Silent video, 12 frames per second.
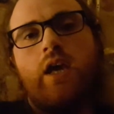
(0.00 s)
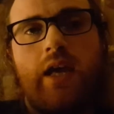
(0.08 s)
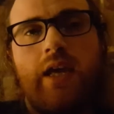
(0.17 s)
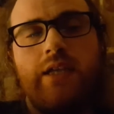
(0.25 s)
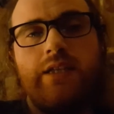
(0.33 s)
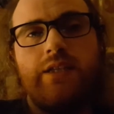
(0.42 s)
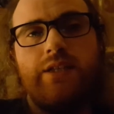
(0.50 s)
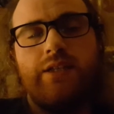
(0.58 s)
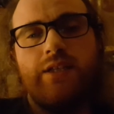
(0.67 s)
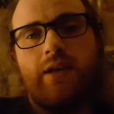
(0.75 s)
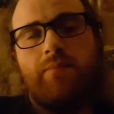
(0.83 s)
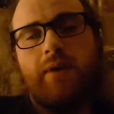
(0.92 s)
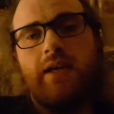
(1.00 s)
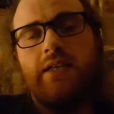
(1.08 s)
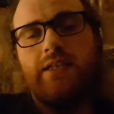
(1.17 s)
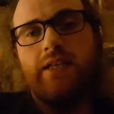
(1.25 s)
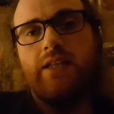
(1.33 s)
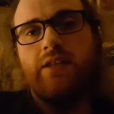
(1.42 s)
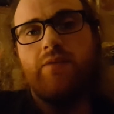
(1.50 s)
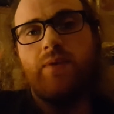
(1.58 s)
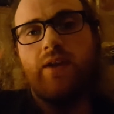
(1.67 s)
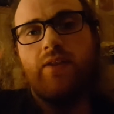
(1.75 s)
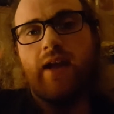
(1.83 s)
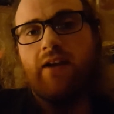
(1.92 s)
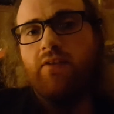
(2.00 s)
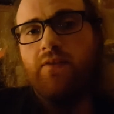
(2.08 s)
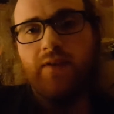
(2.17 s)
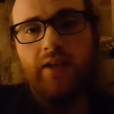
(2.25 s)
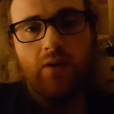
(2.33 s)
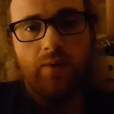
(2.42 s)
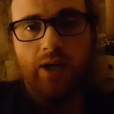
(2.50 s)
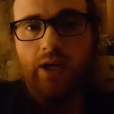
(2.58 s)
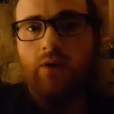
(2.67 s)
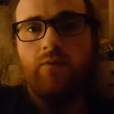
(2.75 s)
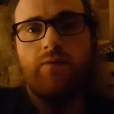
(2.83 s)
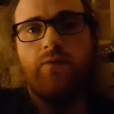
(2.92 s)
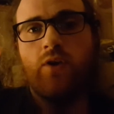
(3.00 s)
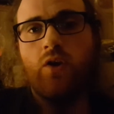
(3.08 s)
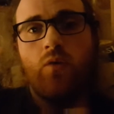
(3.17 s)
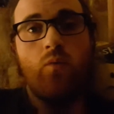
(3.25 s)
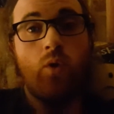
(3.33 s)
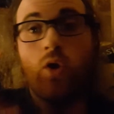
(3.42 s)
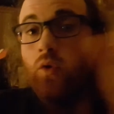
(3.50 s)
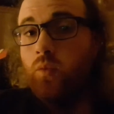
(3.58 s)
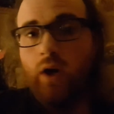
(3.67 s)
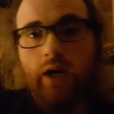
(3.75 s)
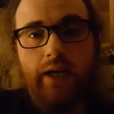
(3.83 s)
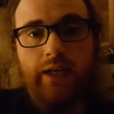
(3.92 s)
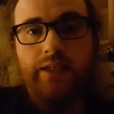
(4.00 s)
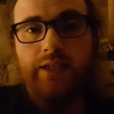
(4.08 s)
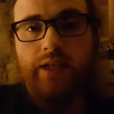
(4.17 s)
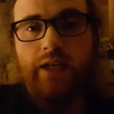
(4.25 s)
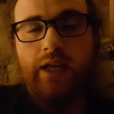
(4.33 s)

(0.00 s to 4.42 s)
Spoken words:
It's amazing with everything that we're going through worldwide.